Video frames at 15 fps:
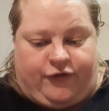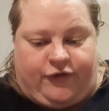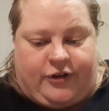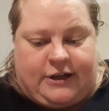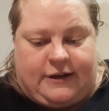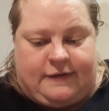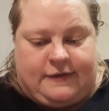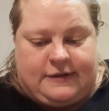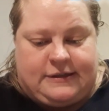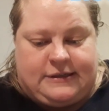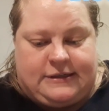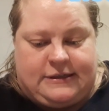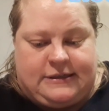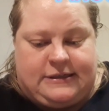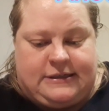5,
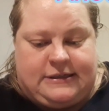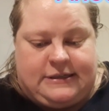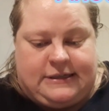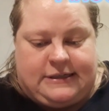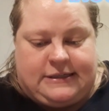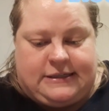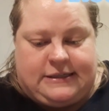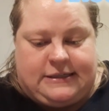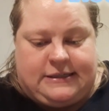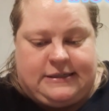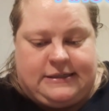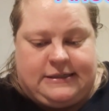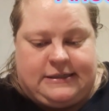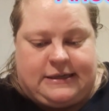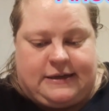
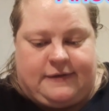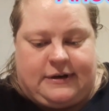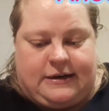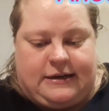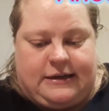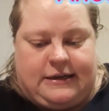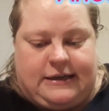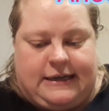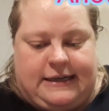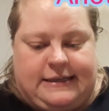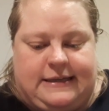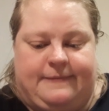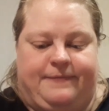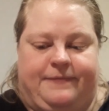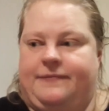6, 7,
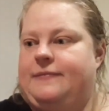8.